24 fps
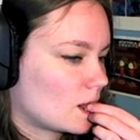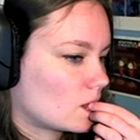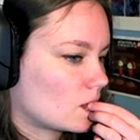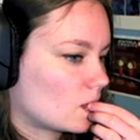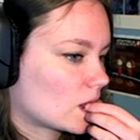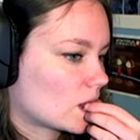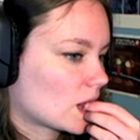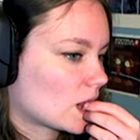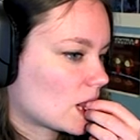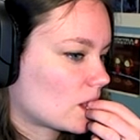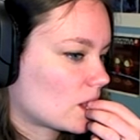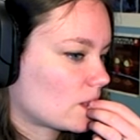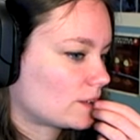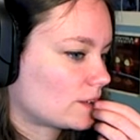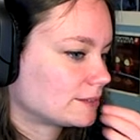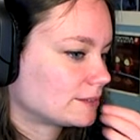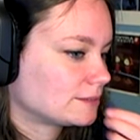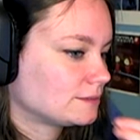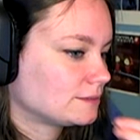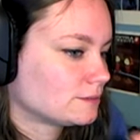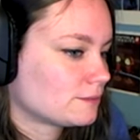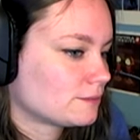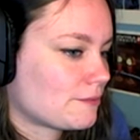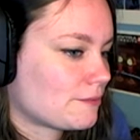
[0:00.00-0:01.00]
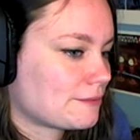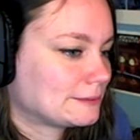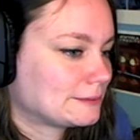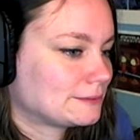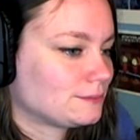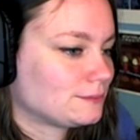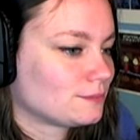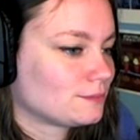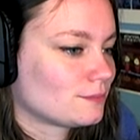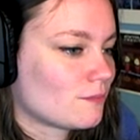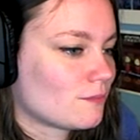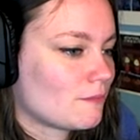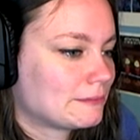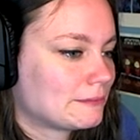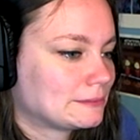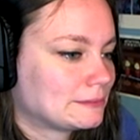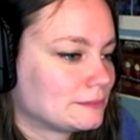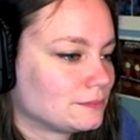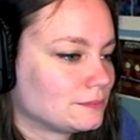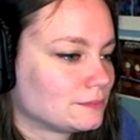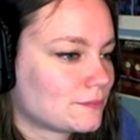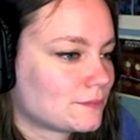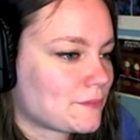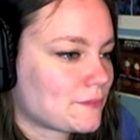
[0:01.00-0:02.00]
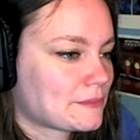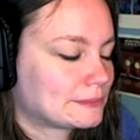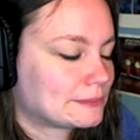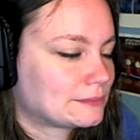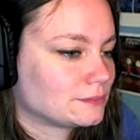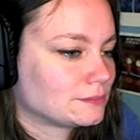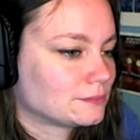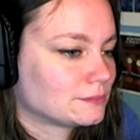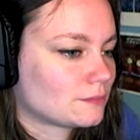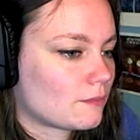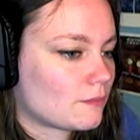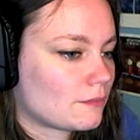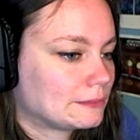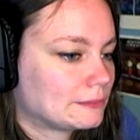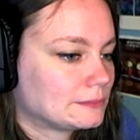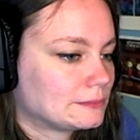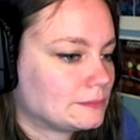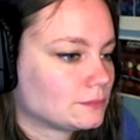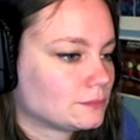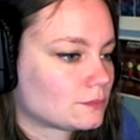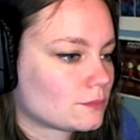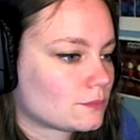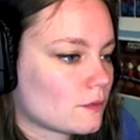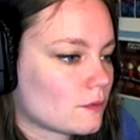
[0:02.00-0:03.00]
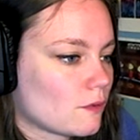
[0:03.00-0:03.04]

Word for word: I'm waiting. Oh. oh Dan backed